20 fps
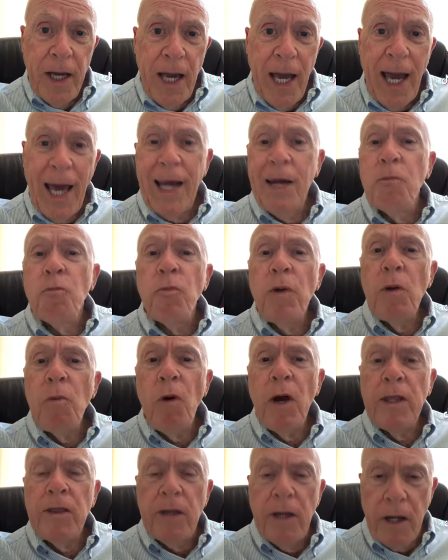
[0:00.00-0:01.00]
and we
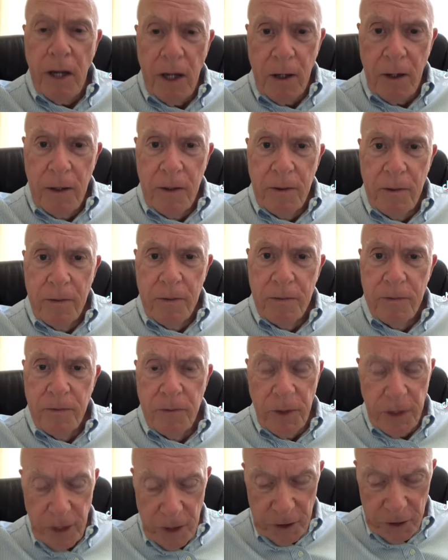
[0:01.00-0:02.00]
went there
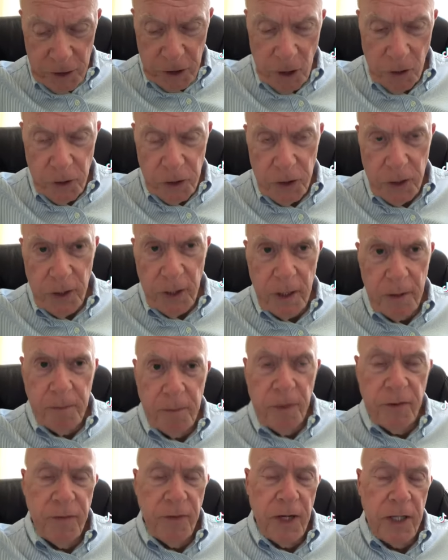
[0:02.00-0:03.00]
with an associate
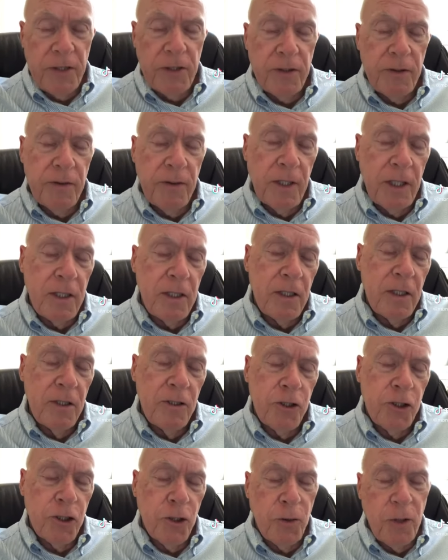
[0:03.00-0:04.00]
professor at
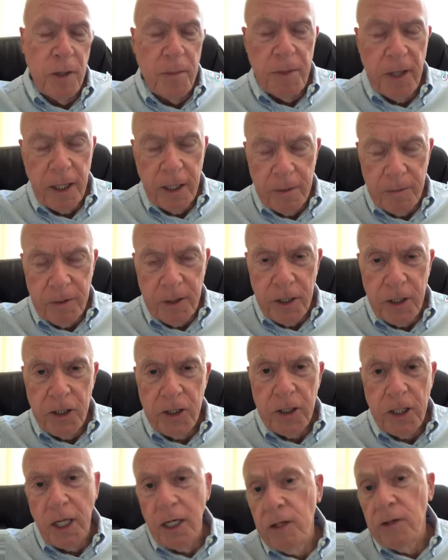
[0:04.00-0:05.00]
SUNY Binghamton, the
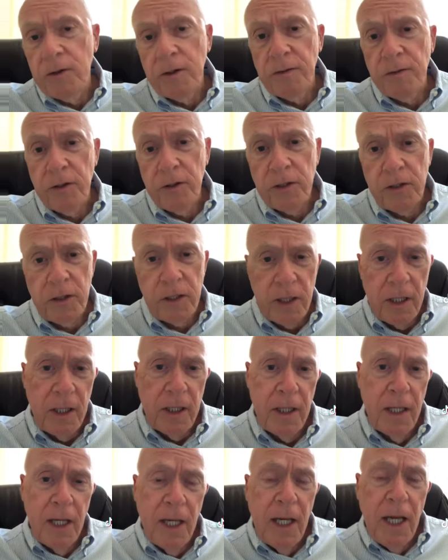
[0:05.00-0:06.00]
State University.
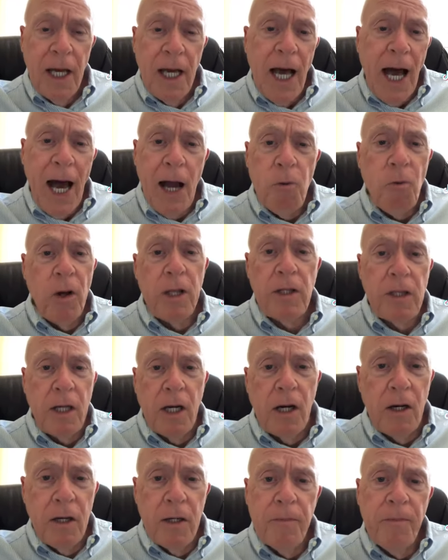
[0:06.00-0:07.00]
I went
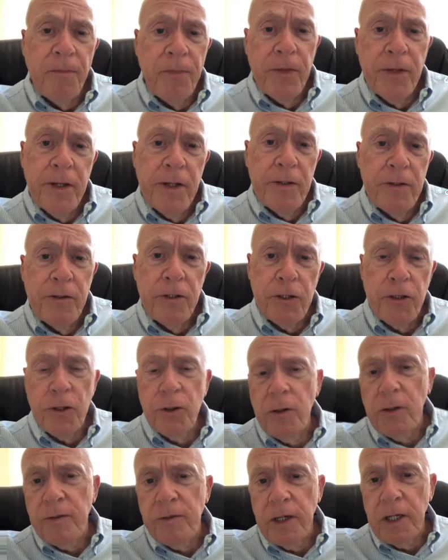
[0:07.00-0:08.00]
there, the
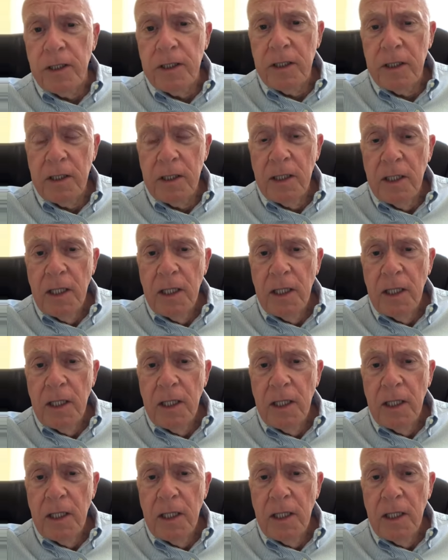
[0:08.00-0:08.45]
two of us,